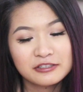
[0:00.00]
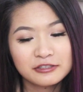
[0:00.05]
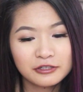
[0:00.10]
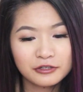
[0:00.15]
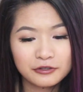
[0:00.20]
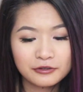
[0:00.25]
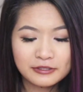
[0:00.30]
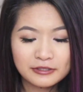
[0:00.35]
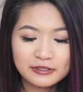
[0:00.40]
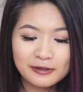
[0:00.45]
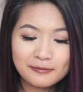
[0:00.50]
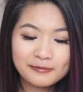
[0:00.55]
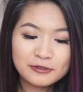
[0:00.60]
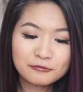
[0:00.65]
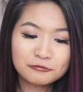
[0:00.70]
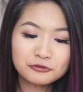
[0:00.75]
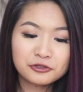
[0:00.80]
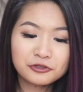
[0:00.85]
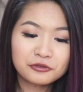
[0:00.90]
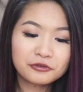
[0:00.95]
So in terms
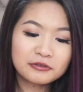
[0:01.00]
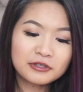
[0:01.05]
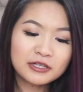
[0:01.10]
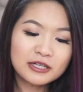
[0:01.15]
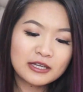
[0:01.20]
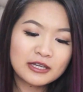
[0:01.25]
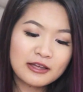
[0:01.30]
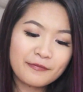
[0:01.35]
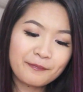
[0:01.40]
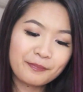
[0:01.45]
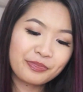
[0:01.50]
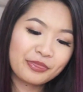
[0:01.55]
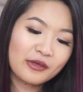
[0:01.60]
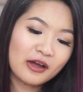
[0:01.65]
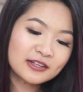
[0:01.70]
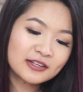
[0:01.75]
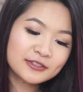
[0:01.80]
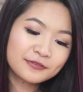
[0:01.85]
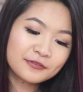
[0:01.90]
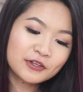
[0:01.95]
of jewelry,
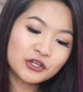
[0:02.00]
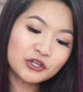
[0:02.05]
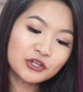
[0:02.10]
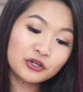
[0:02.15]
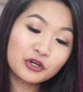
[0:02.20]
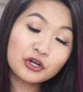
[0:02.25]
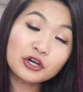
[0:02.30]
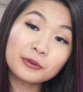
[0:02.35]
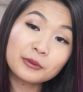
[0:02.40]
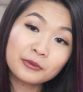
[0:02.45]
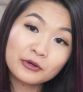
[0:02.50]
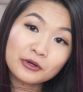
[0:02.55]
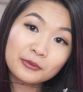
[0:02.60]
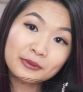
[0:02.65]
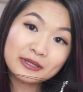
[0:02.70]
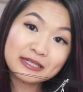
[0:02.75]
not very durable,